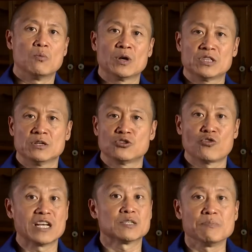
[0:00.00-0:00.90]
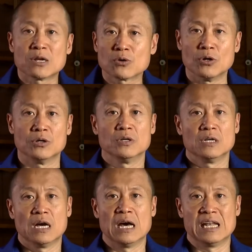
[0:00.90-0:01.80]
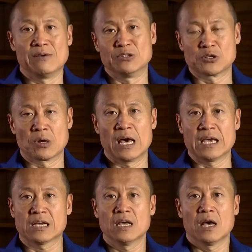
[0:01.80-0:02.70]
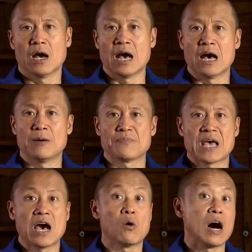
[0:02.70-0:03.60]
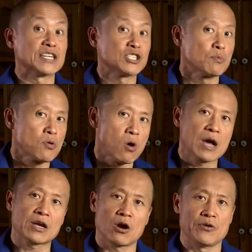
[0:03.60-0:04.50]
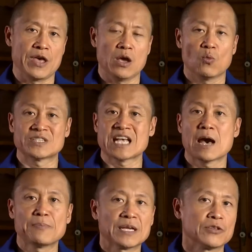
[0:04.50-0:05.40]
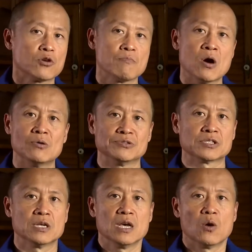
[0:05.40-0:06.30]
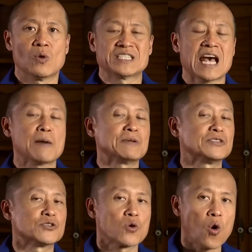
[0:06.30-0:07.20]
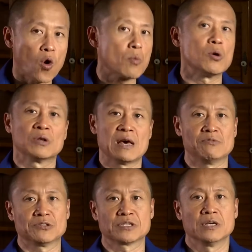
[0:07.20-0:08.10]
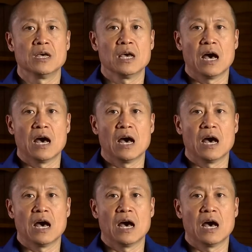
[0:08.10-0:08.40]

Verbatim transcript: what the trace mineral levels are like, how osteoporotic are they, what's happening in their bones, what's happening to their hormone levels,